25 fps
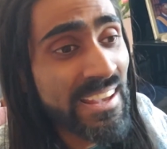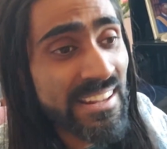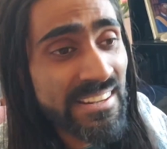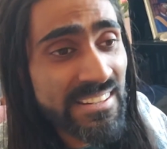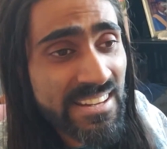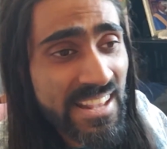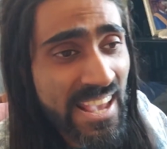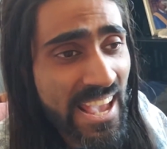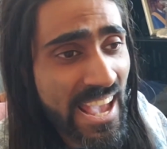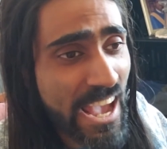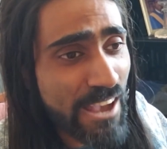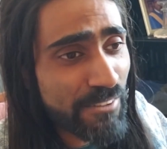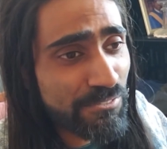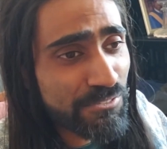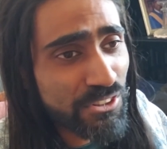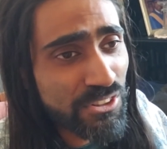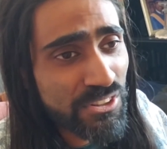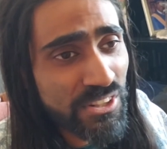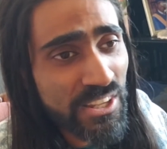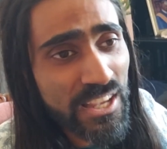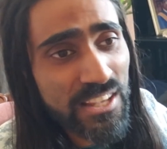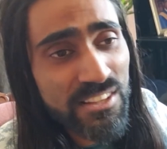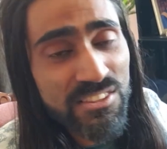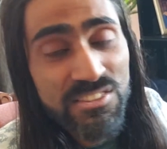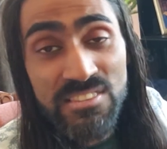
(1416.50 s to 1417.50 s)
day after
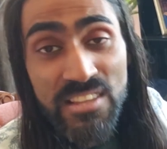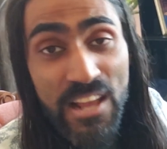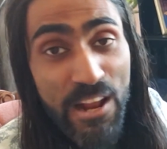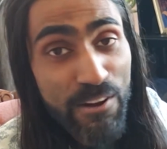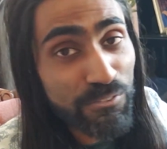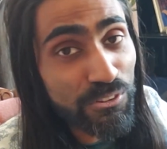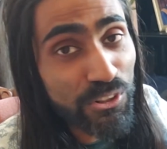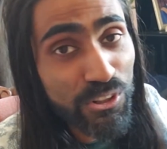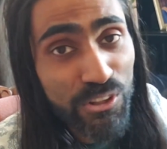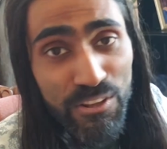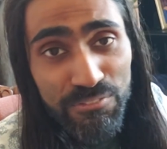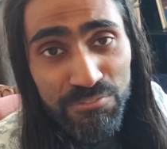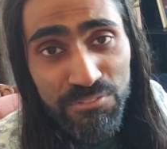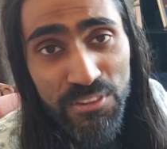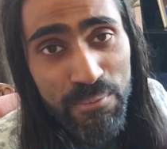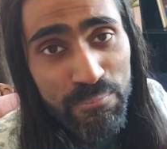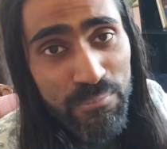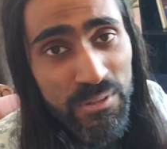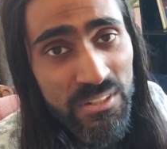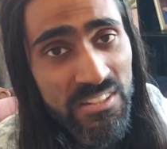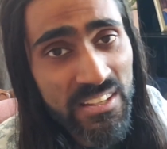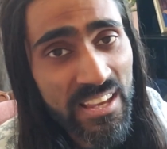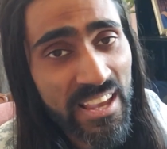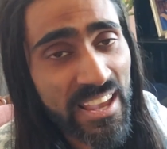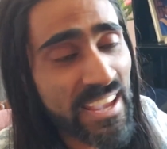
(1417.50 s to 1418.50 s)
day, several of them
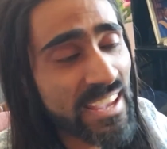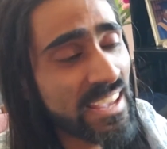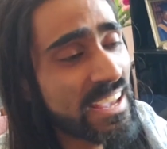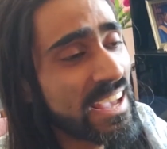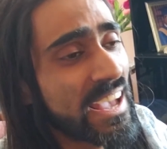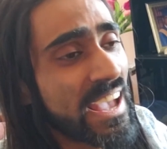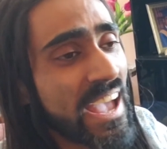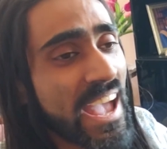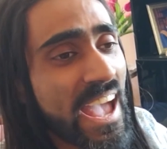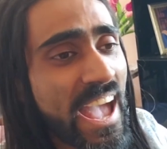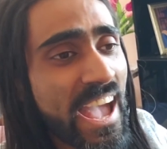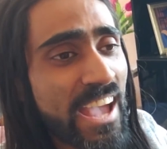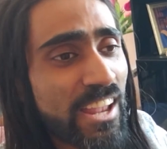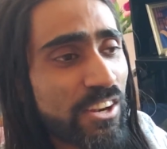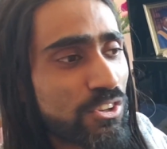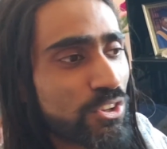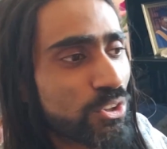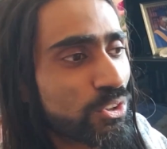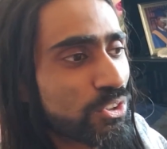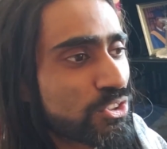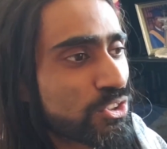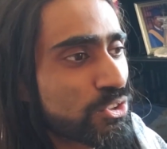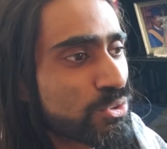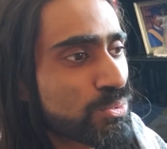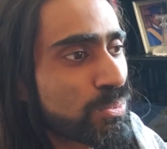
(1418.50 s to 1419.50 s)
a day. And
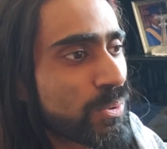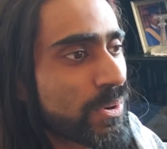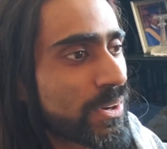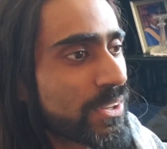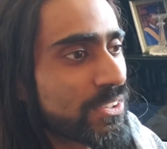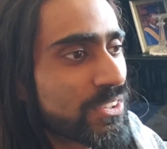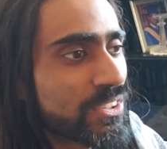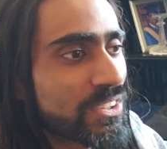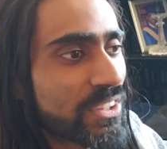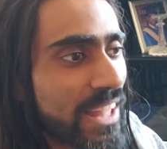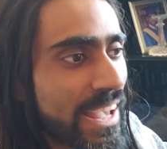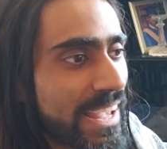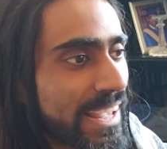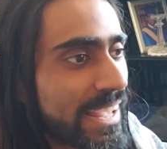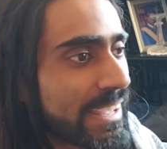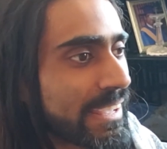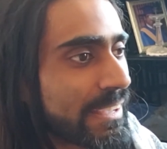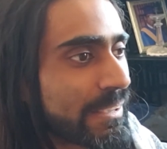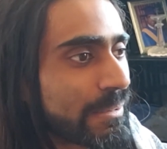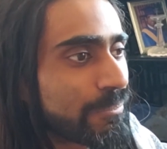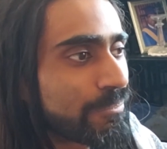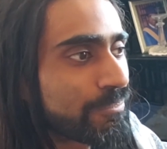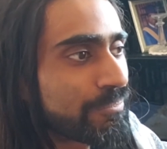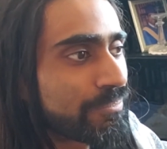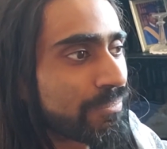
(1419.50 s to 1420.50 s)
you'll just wonder, like,
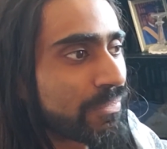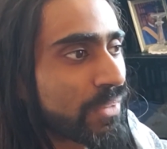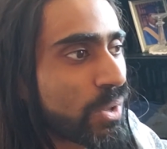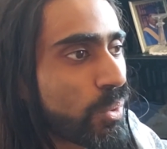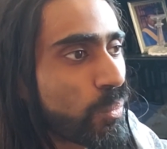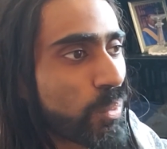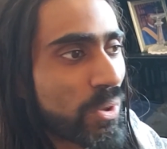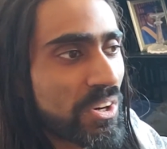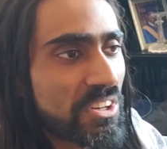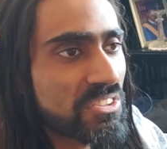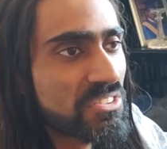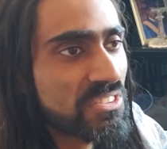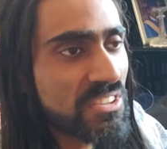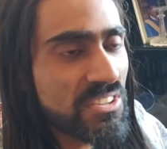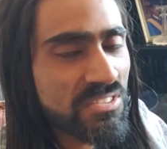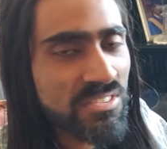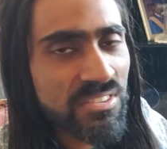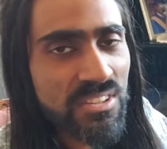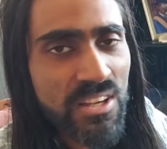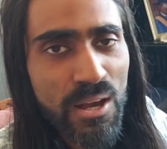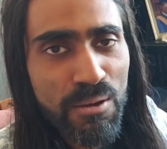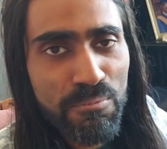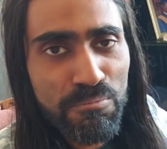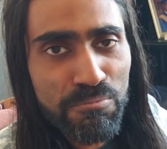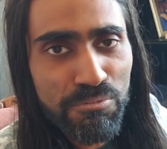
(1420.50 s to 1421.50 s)
where did this
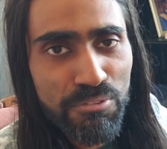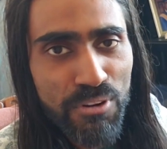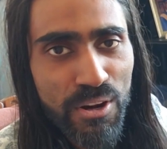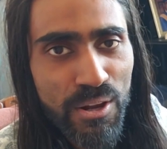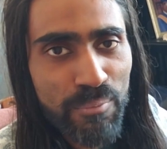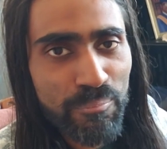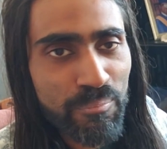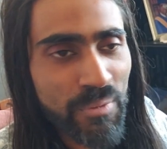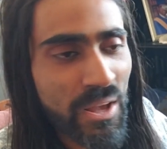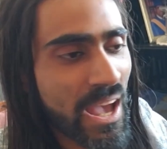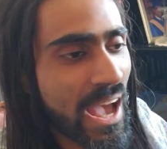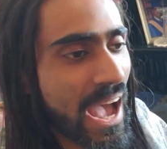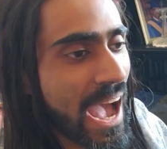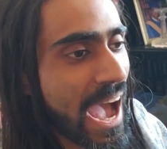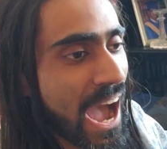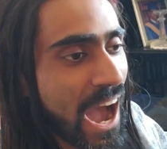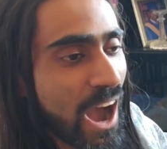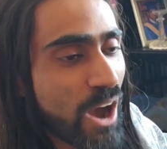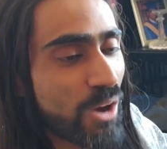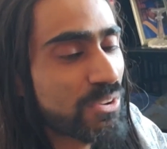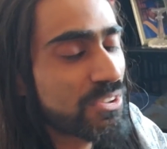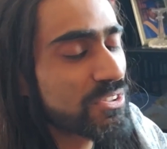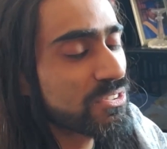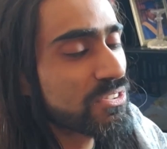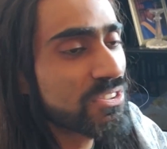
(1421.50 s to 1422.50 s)
come from?
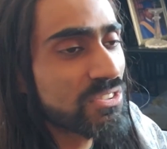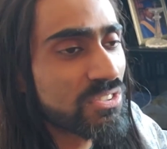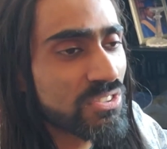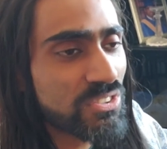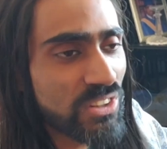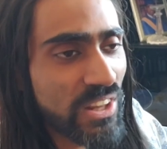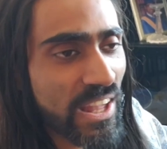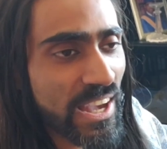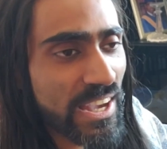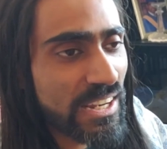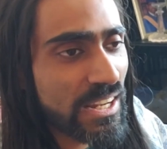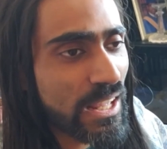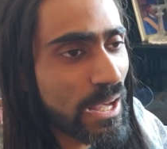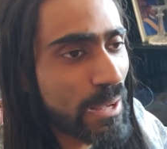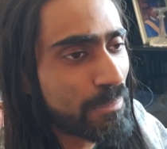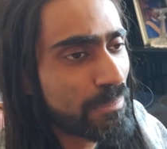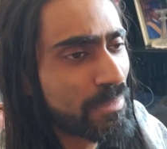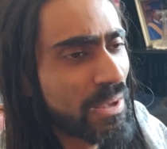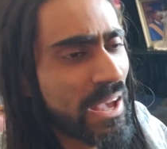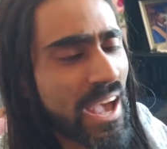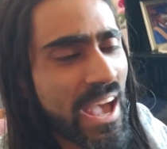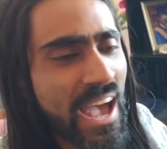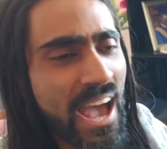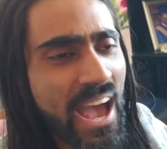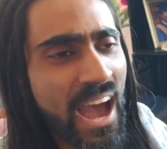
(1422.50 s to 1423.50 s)
How did this line up?
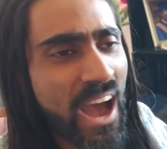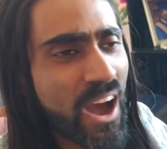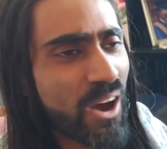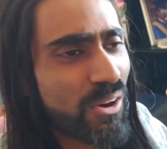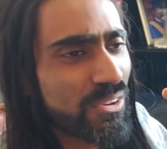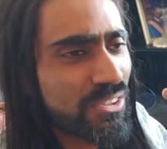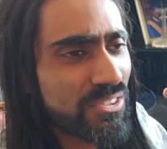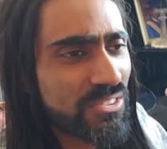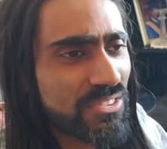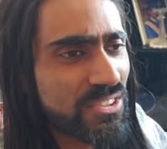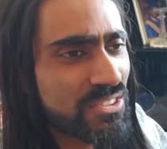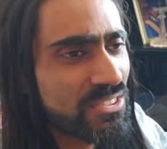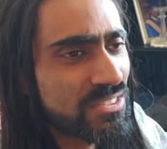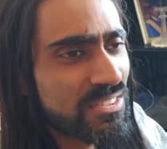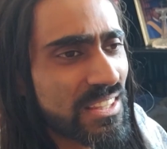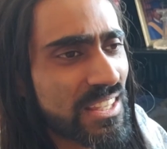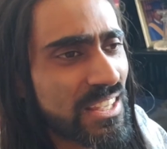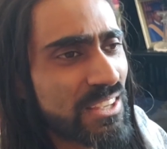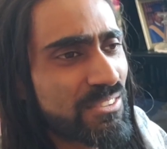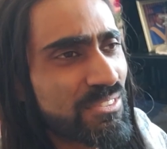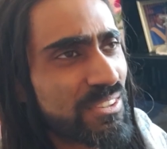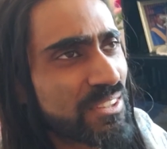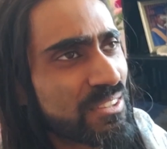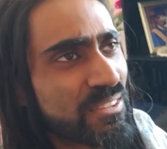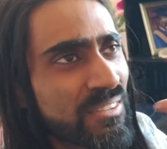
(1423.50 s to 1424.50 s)
How did this
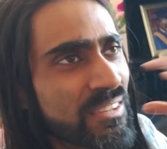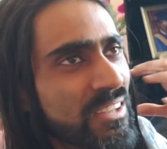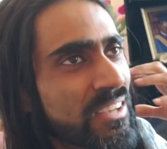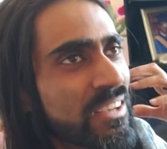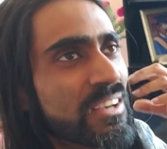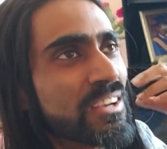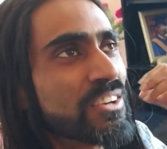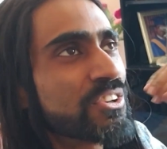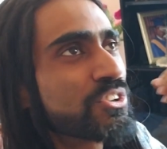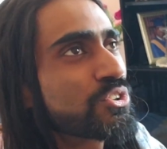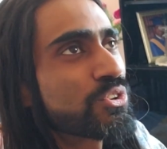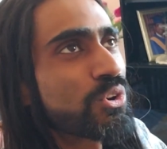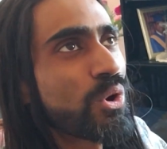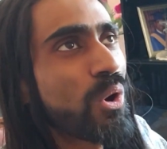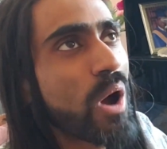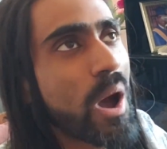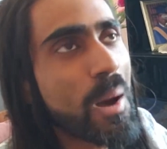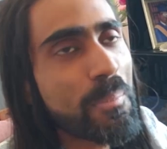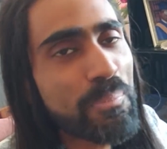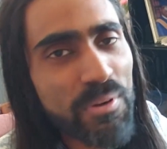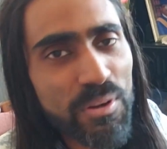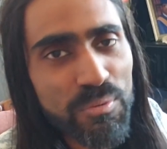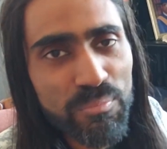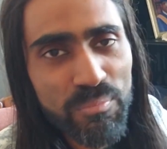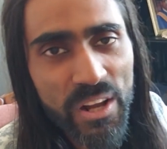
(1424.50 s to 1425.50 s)
even show
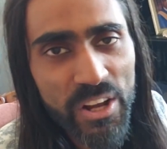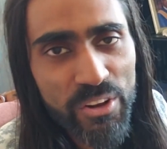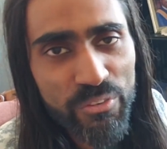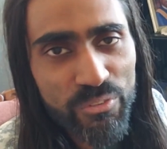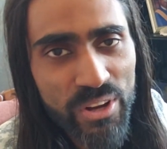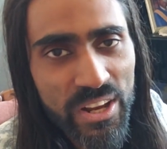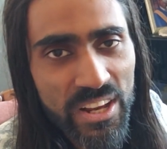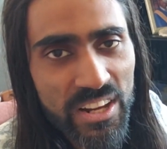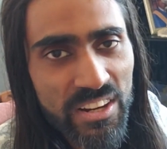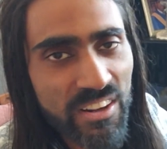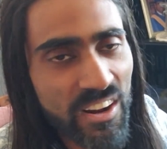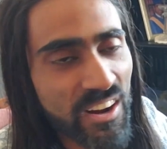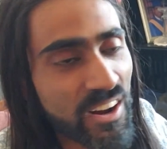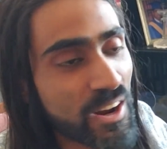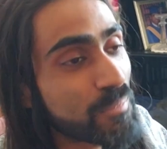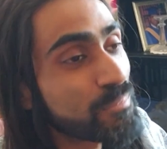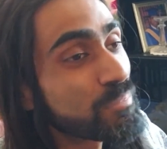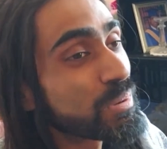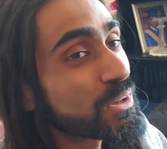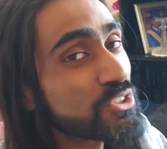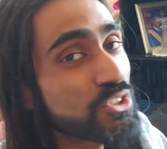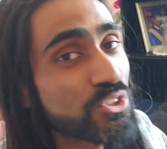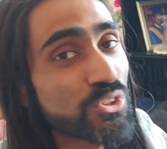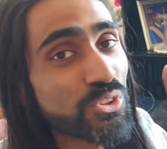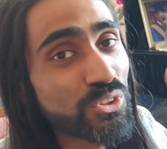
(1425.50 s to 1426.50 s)
up on my radar?
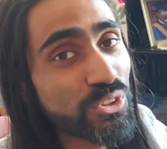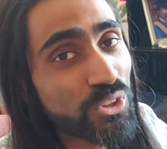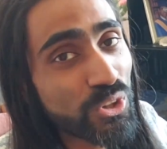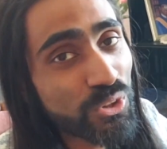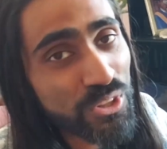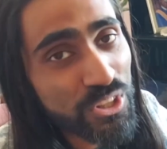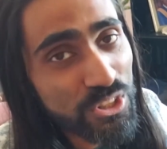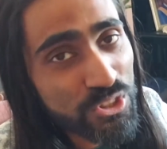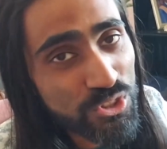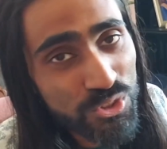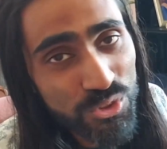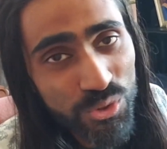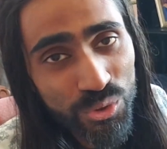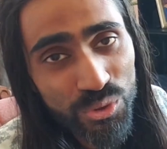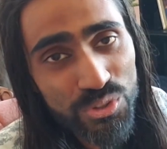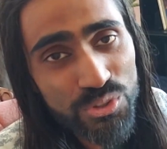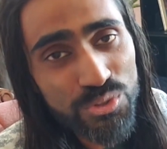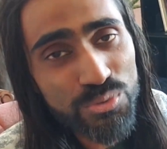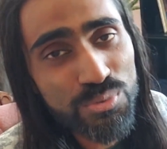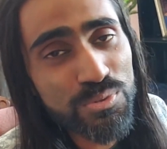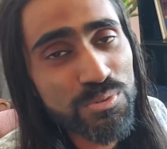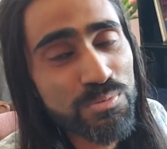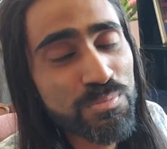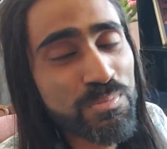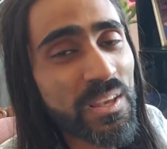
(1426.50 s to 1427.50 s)
But you'll know that
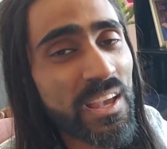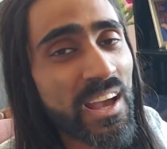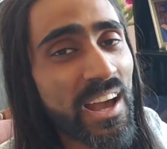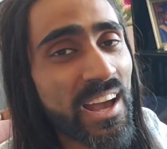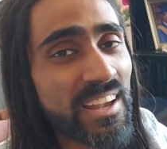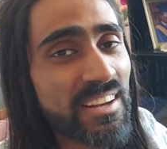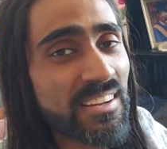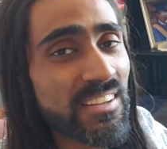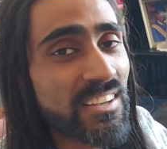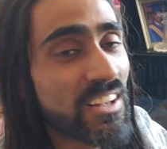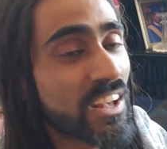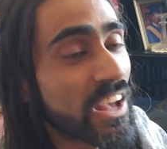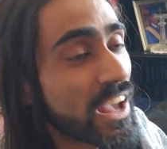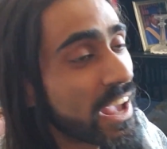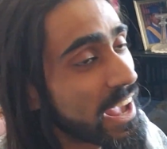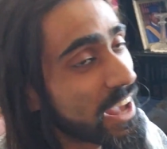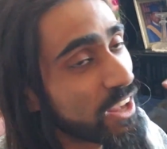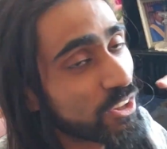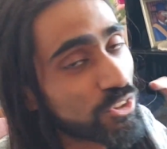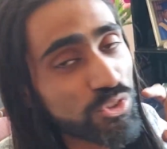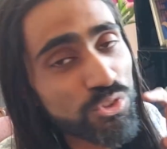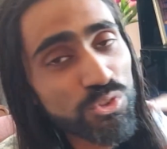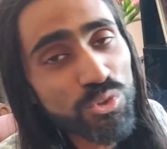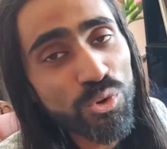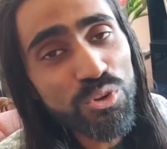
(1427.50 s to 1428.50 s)
Source was behind it,
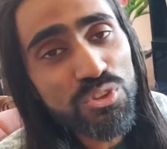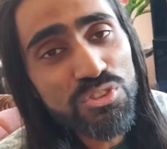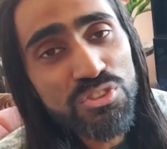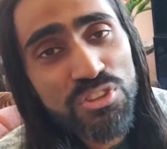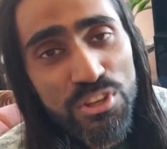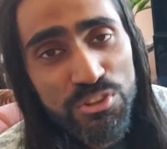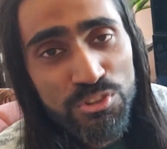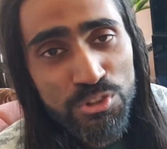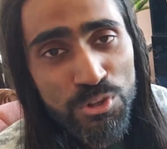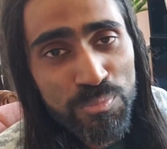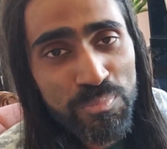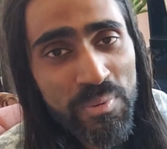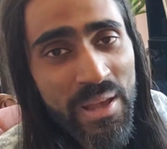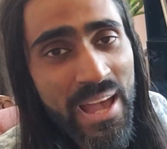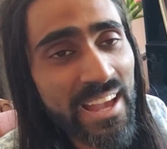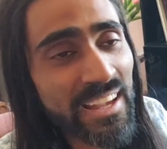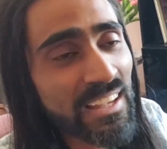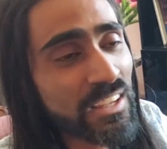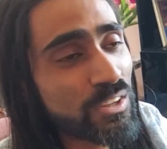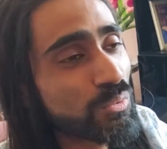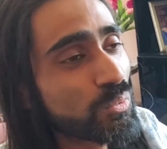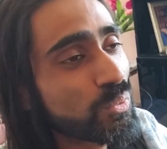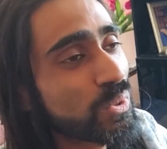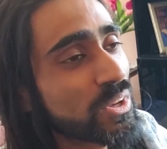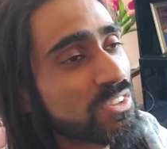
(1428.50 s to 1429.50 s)
and Source has your back
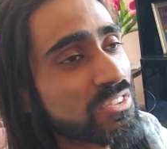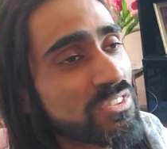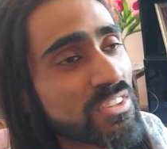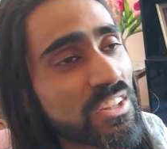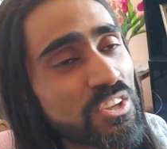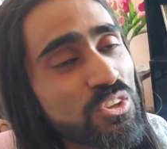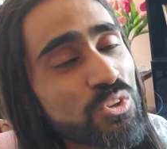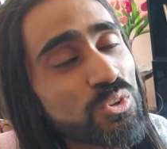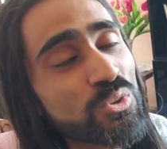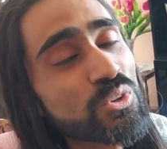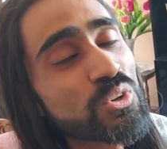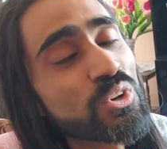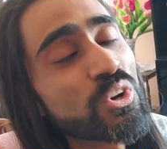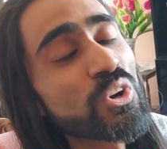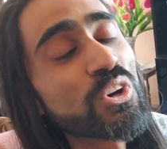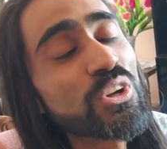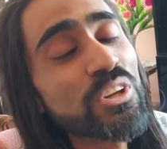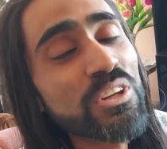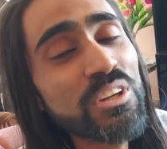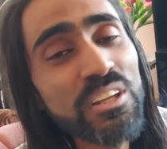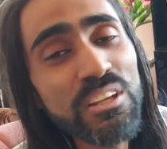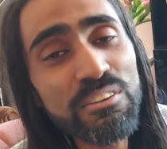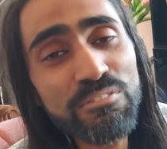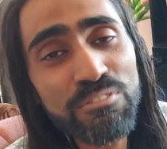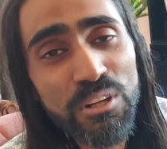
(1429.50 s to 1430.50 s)
in ways that you
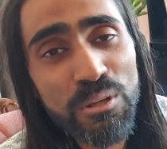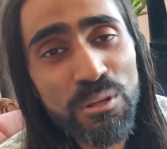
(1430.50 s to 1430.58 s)
couldn't even